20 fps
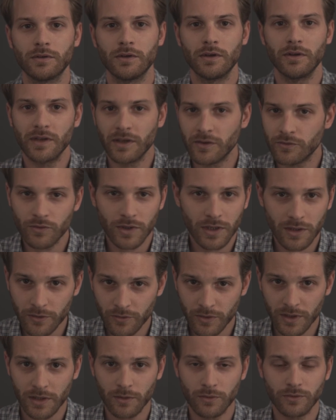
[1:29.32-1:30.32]
And that's really,
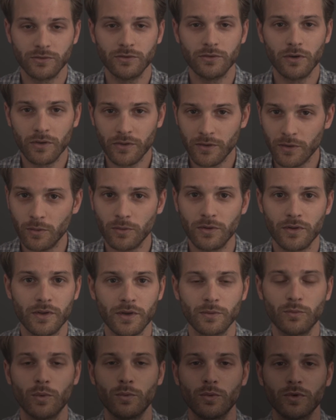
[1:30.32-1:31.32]
really the only
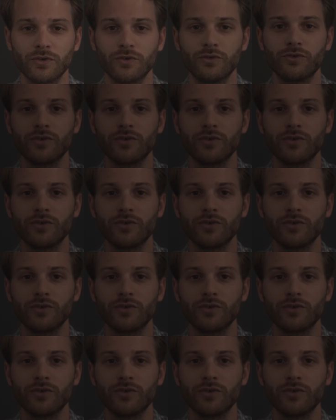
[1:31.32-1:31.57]
thing we want to